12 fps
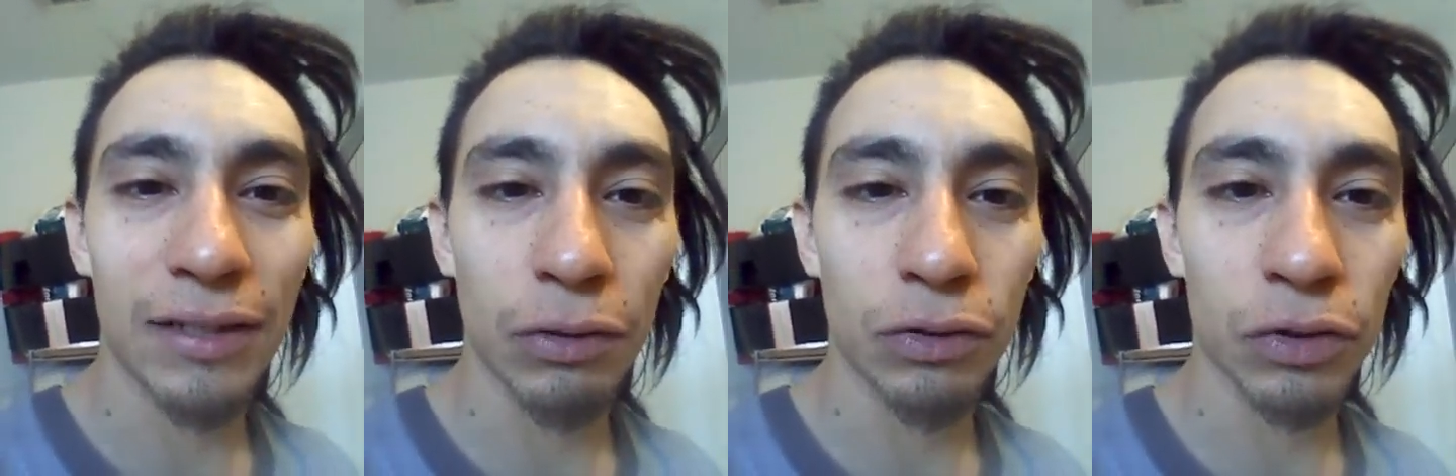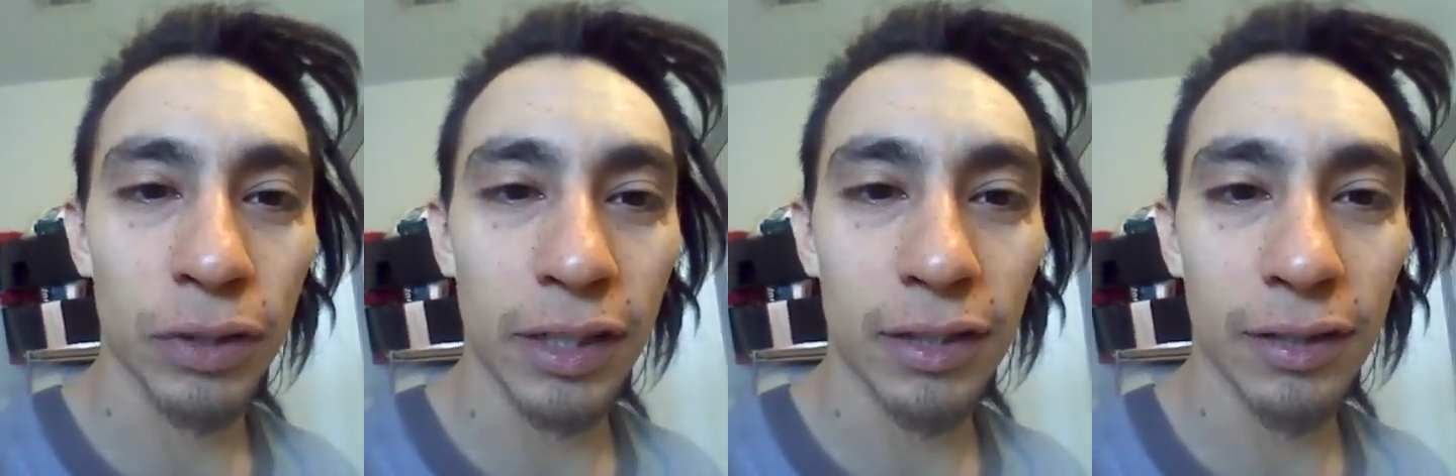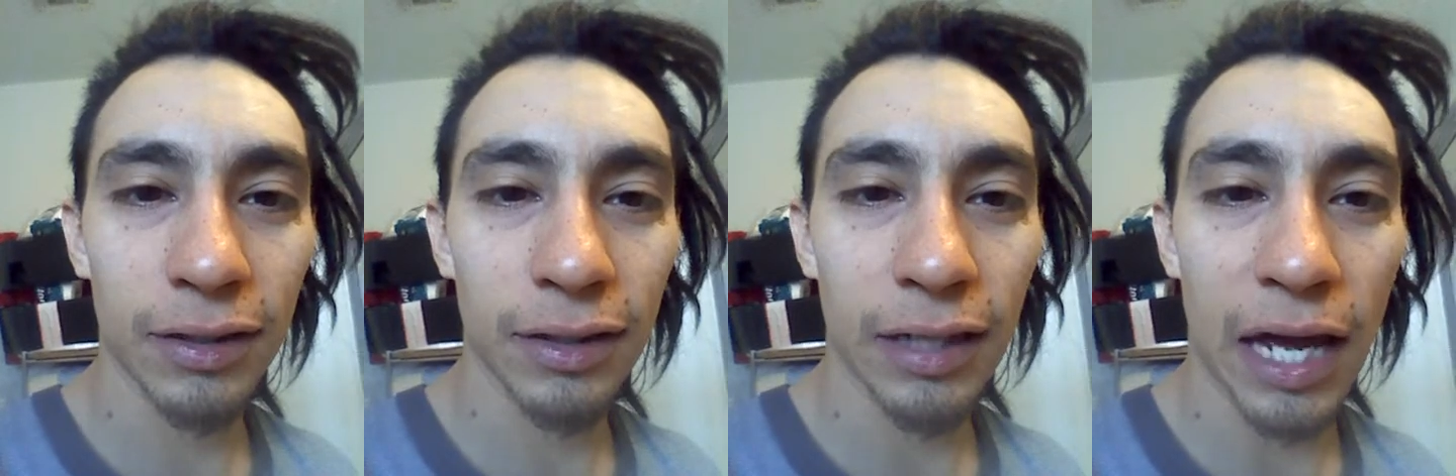Don't drink.
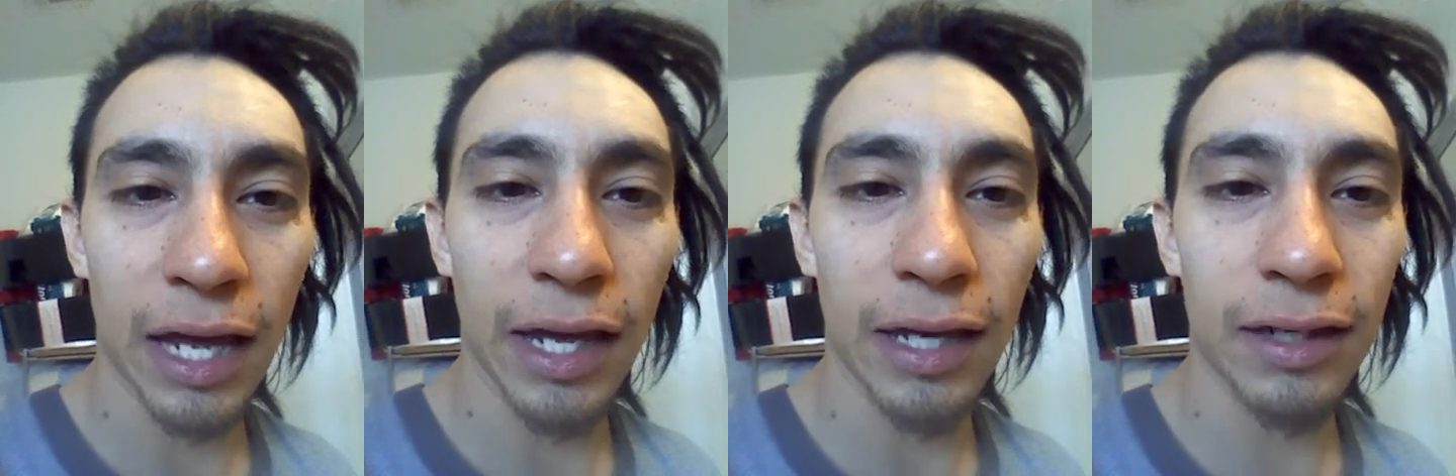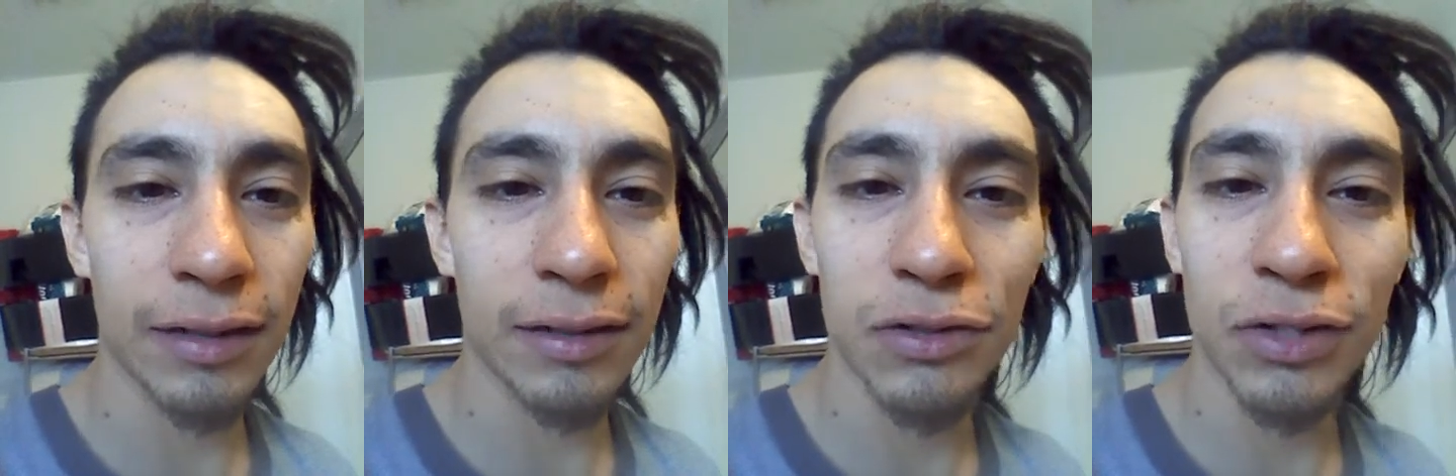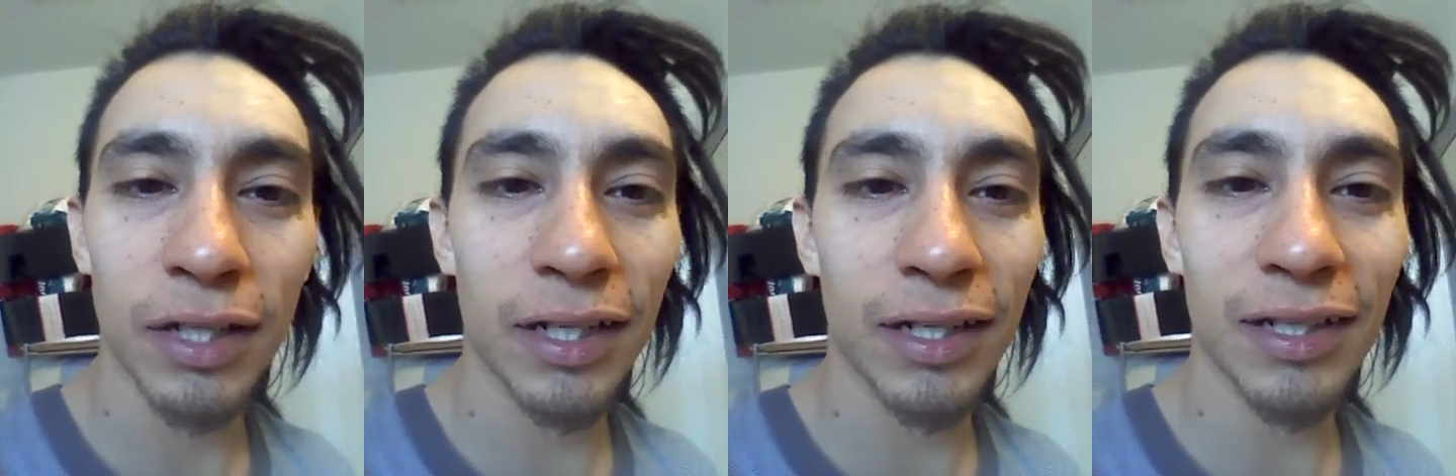I hate
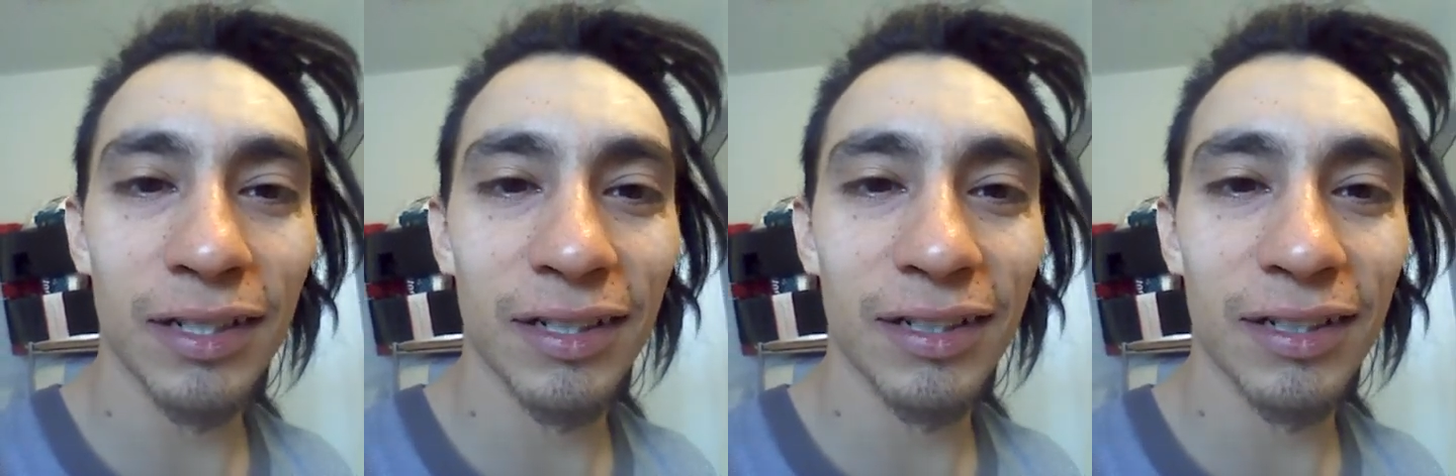drinking.